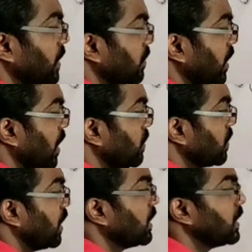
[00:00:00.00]
First we have
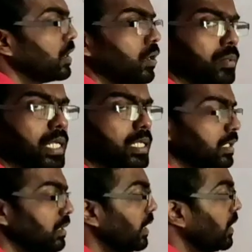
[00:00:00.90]
to write the
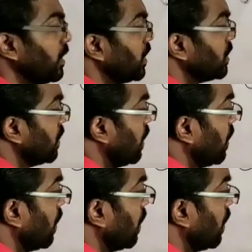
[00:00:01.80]
denominator and it is